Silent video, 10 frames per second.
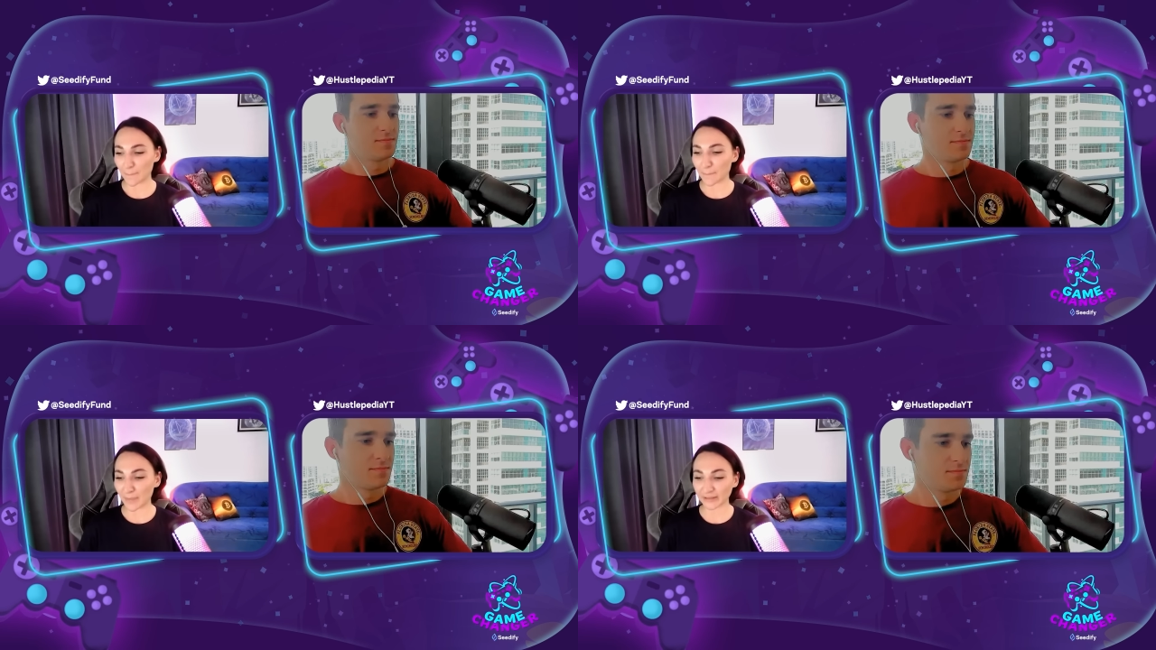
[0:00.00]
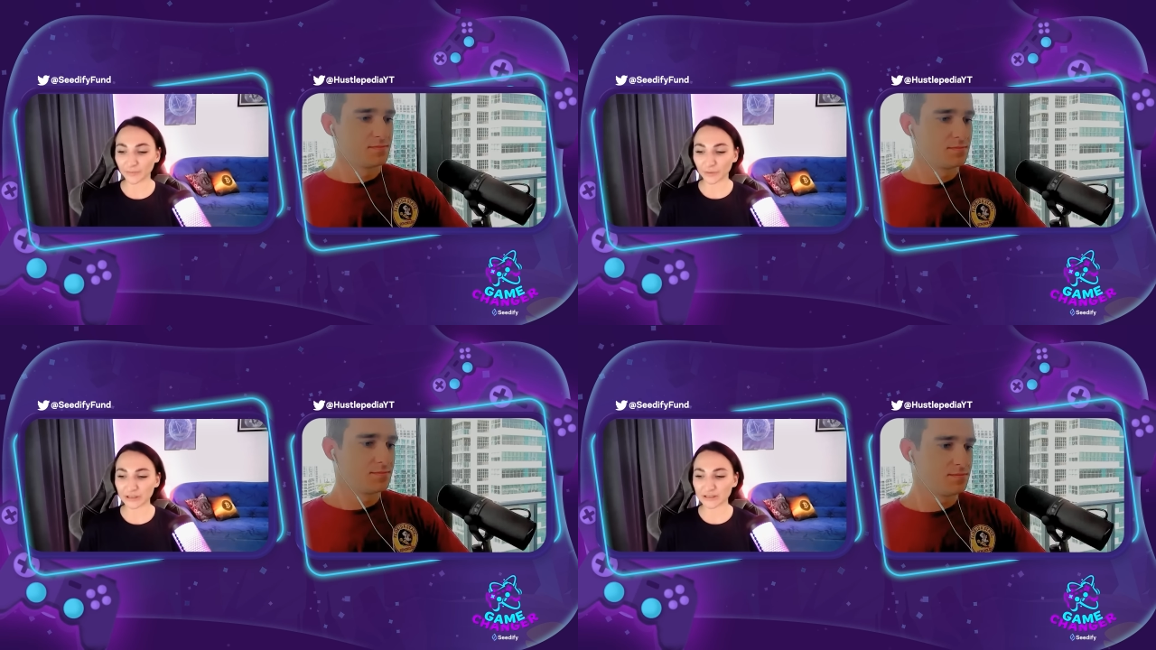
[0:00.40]

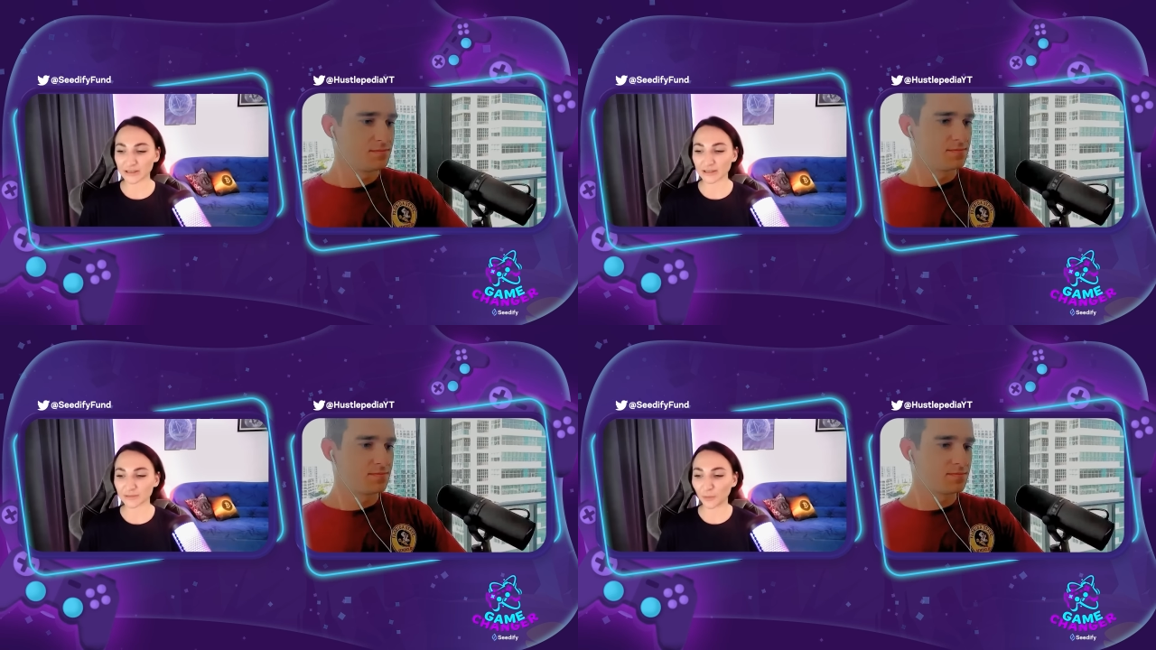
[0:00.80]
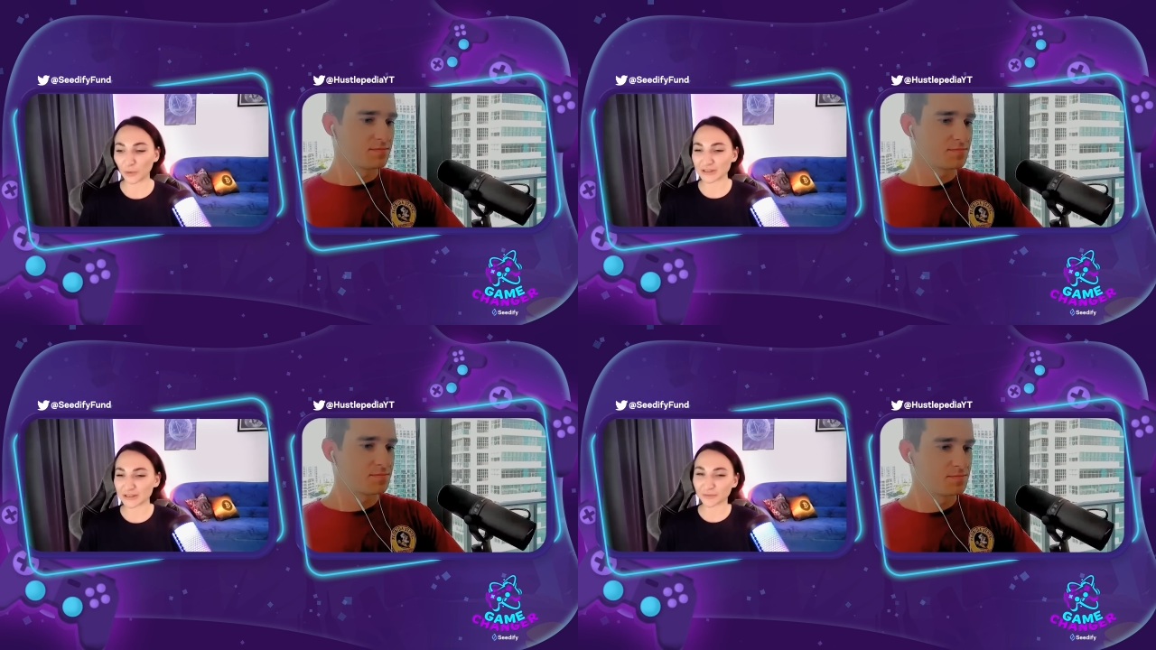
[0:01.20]
Speaker 1: metaverses
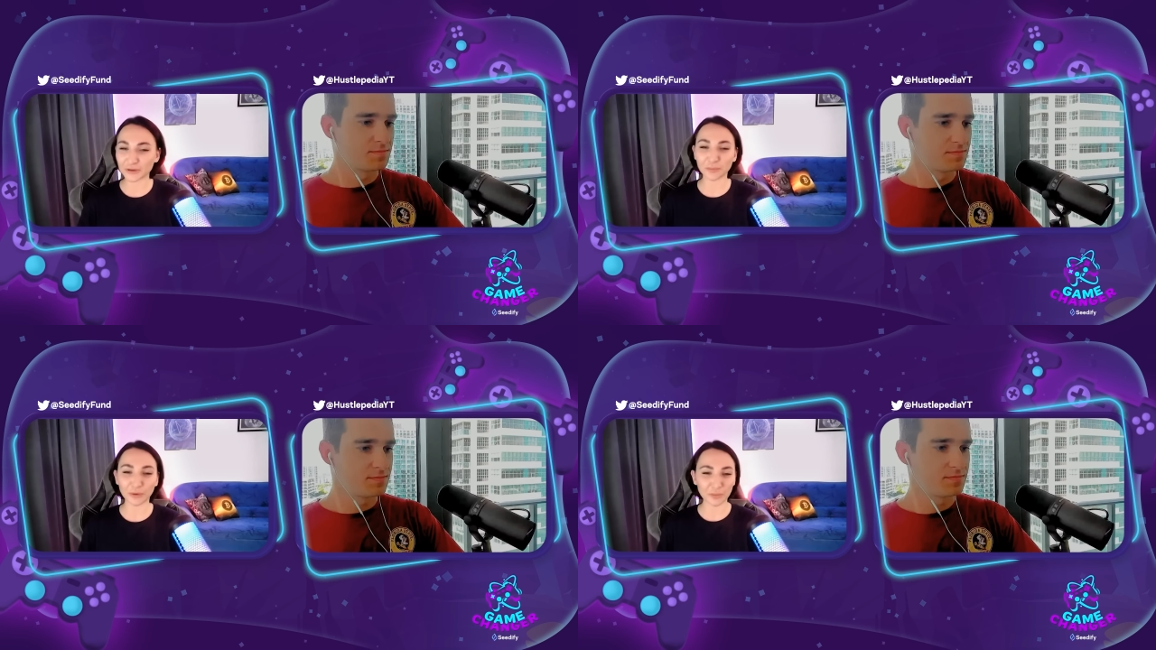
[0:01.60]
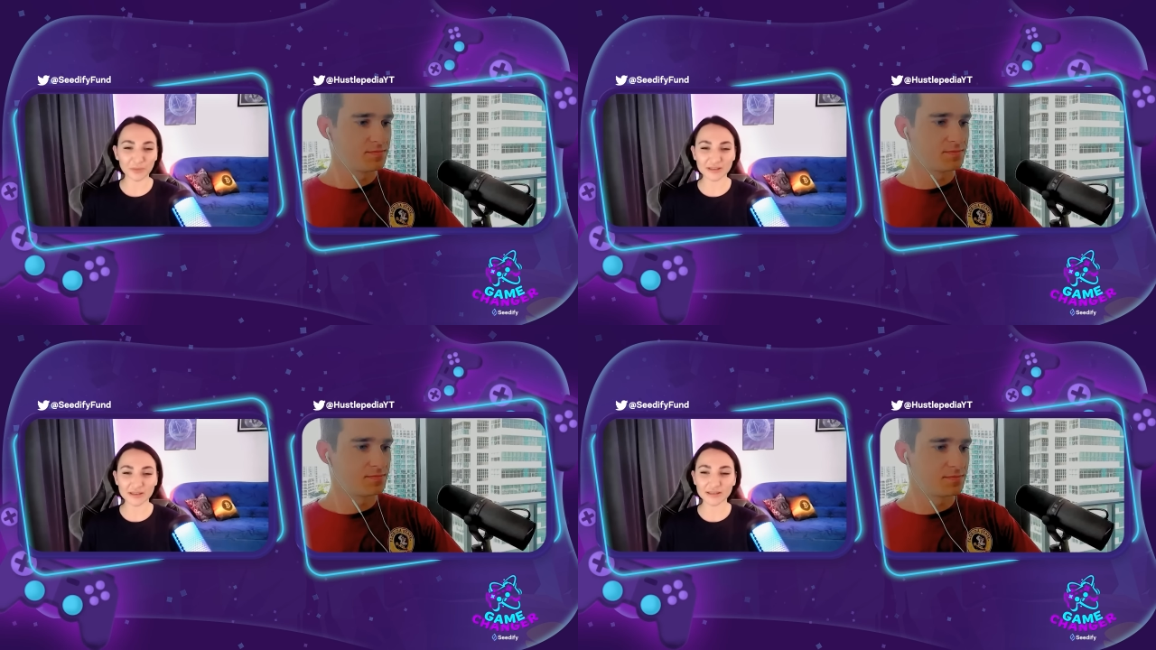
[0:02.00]
for different
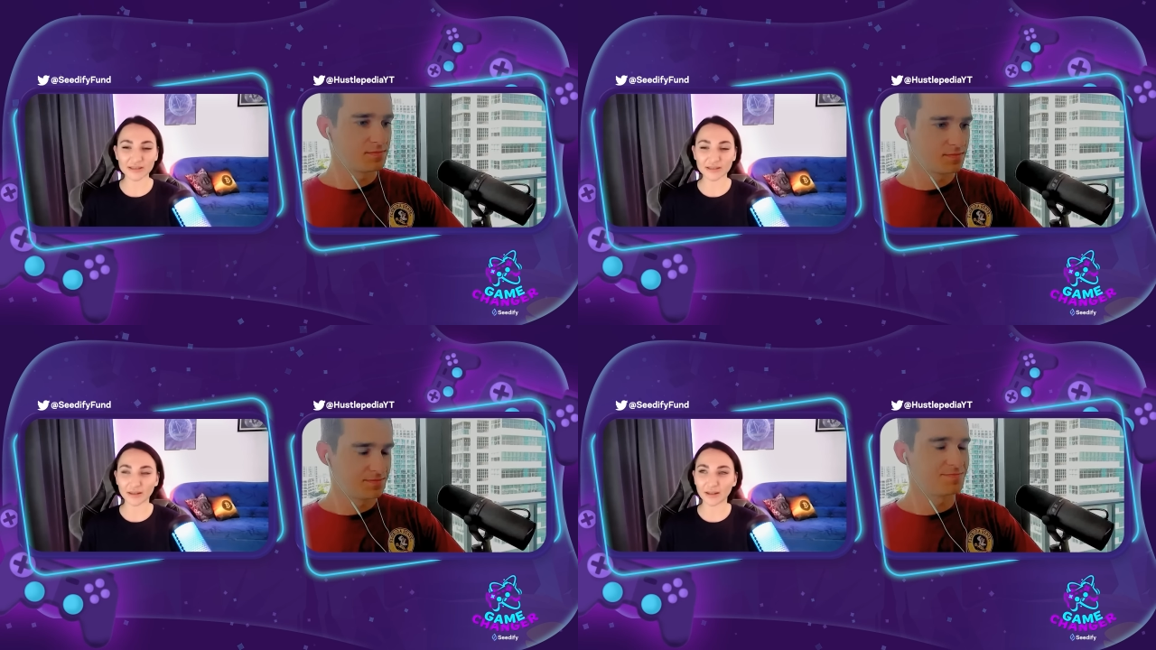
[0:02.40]
purposes